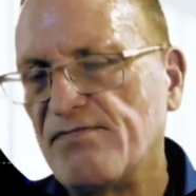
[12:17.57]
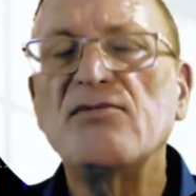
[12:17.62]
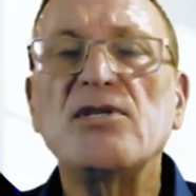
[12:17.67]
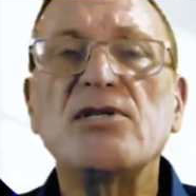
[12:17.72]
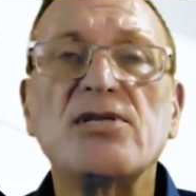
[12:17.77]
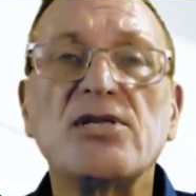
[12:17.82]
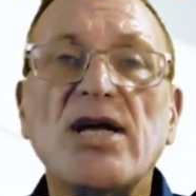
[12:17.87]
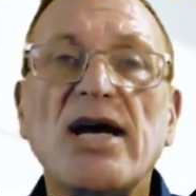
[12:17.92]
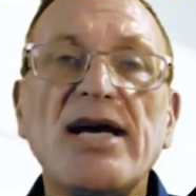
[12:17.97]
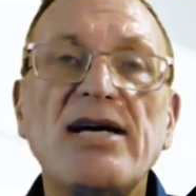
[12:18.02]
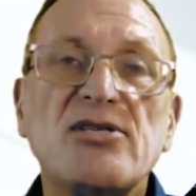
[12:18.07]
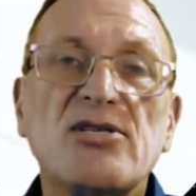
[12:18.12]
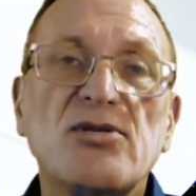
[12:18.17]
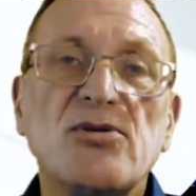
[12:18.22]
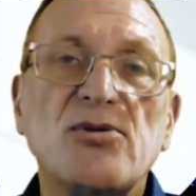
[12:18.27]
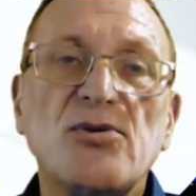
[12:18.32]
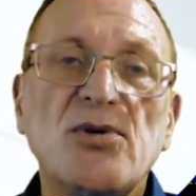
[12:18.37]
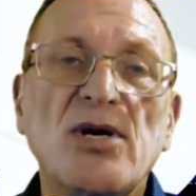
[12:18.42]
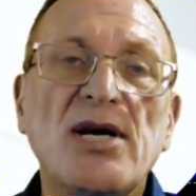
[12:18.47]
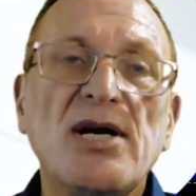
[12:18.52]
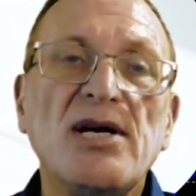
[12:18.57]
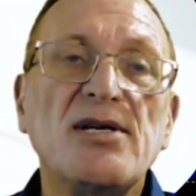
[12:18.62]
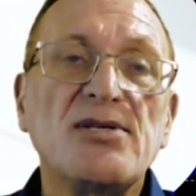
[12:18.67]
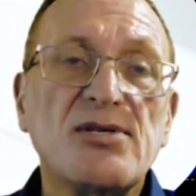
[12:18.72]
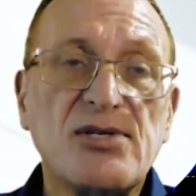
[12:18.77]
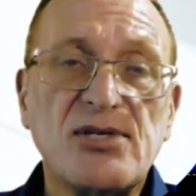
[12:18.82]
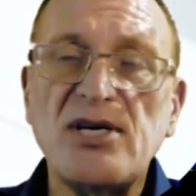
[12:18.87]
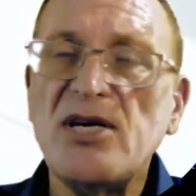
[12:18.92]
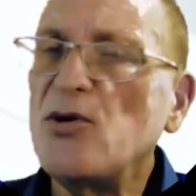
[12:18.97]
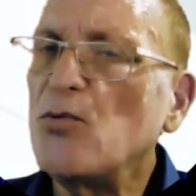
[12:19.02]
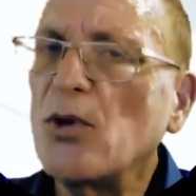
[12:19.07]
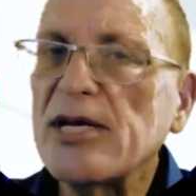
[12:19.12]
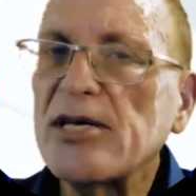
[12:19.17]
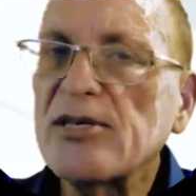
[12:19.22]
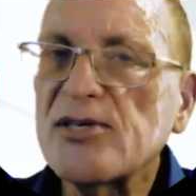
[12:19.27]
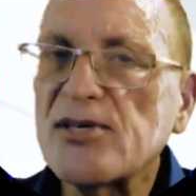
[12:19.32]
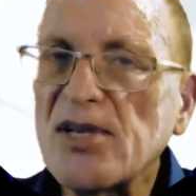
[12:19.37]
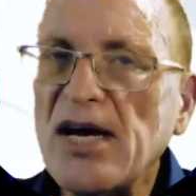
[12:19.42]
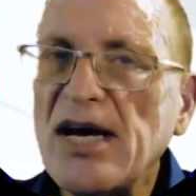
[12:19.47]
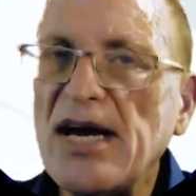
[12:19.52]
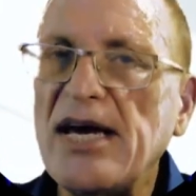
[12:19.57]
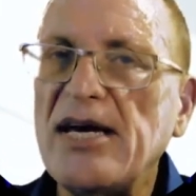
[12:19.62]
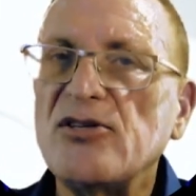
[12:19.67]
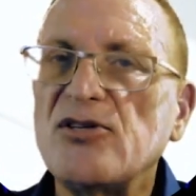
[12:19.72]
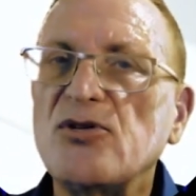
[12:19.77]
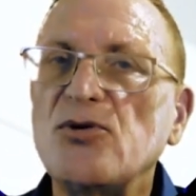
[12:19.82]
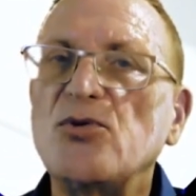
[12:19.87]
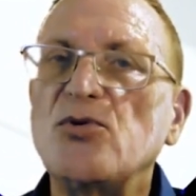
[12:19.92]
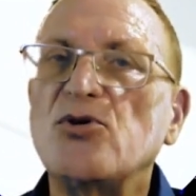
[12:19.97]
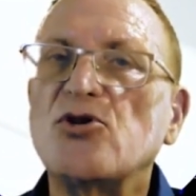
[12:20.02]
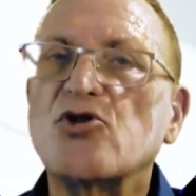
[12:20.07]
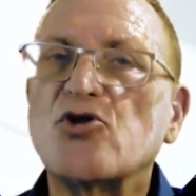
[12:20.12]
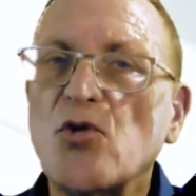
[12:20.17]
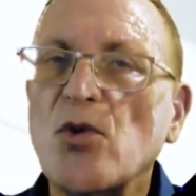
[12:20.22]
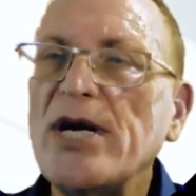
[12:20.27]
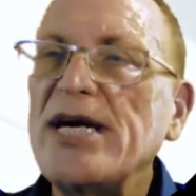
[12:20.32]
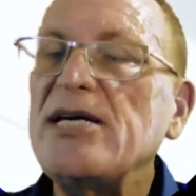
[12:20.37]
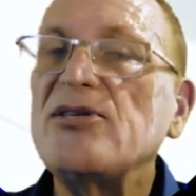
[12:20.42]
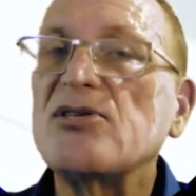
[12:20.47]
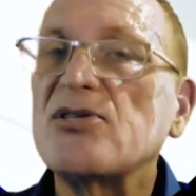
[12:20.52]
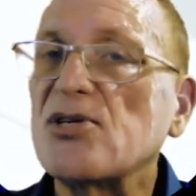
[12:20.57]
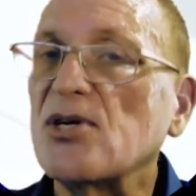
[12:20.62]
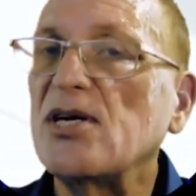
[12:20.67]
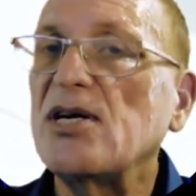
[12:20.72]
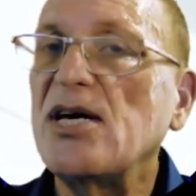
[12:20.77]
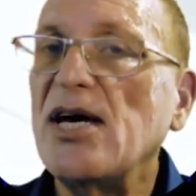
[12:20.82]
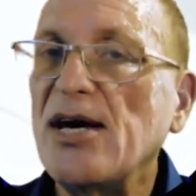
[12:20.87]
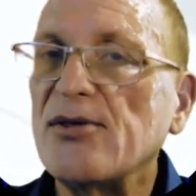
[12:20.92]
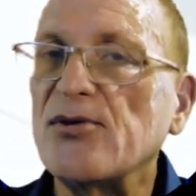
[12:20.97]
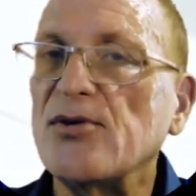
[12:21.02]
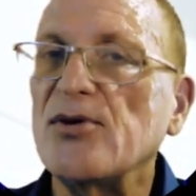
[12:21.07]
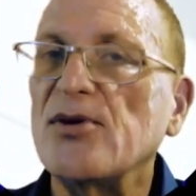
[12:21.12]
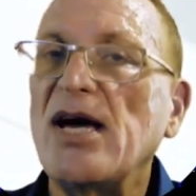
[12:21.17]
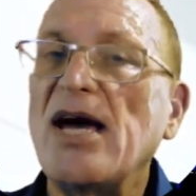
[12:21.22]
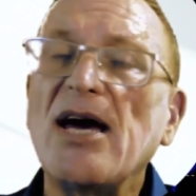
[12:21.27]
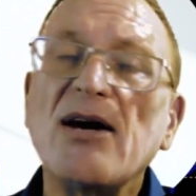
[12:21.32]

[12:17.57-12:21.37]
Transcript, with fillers: If you'd like to see what it's like to trade together